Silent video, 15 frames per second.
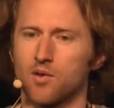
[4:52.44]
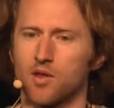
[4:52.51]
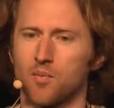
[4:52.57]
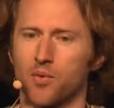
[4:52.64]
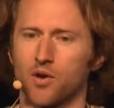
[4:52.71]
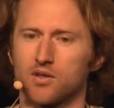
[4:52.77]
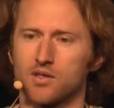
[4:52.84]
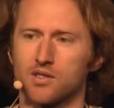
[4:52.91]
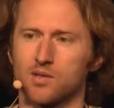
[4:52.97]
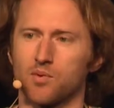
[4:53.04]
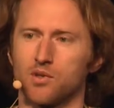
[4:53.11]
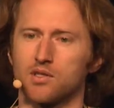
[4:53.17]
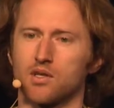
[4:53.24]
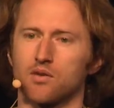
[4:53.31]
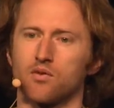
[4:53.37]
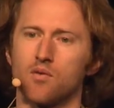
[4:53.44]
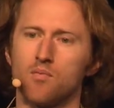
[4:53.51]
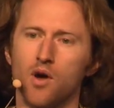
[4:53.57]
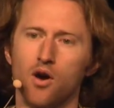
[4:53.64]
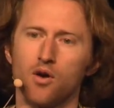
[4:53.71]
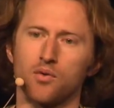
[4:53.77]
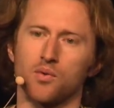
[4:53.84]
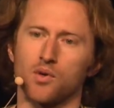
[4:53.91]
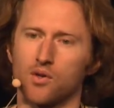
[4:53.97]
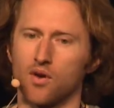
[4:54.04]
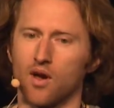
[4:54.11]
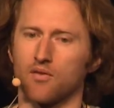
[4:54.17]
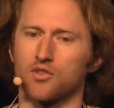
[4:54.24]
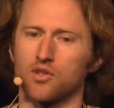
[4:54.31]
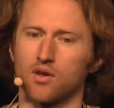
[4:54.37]
of the participants are remote, where you
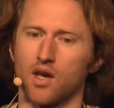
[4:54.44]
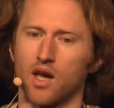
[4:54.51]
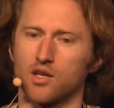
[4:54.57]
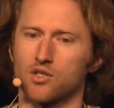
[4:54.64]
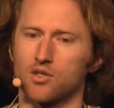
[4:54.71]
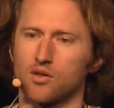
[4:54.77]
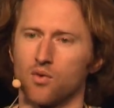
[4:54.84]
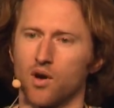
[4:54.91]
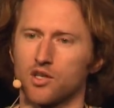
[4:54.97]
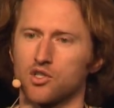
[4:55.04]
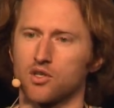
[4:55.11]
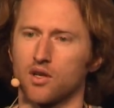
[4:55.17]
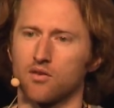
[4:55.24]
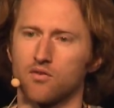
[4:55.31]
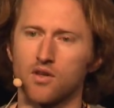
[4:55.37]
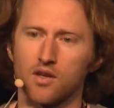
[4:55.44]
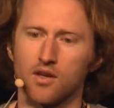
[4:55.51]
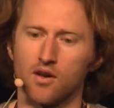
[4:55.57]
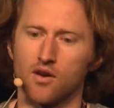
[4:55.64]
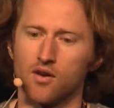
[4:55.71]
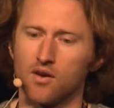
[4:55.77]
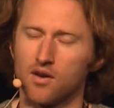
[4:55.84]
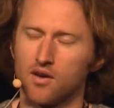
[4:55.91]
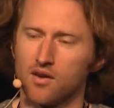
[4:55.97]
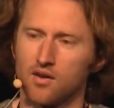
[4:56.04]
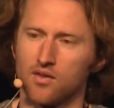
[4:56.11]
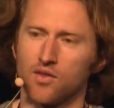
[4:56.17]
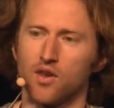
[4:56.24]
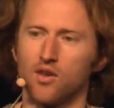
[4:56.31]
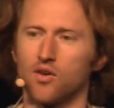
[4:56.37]
have to actually watch it on video.
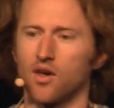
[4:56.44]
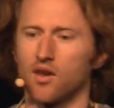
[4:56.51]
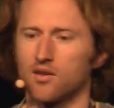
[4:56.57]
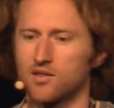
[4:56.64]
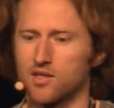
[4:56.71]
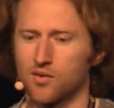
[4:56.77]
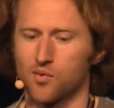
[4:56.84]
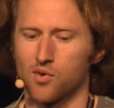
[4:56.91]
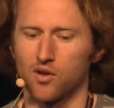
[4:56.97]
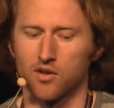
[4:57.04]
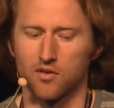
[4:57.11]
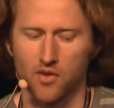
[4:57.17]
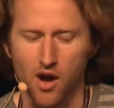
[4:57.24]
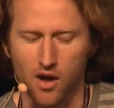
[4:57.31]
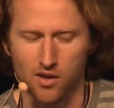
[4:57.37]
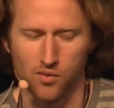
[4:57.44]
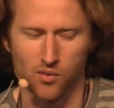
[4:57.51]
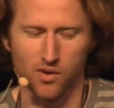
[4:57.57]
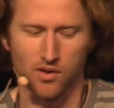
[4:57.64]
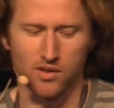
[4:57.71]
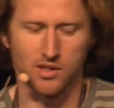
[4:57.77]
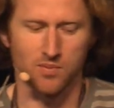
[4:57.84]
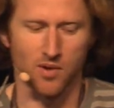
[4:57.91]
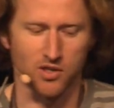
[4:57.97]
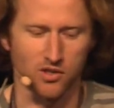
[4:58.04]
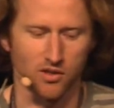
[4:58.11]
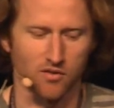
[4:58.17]
Then you get into the world of Hollywood and special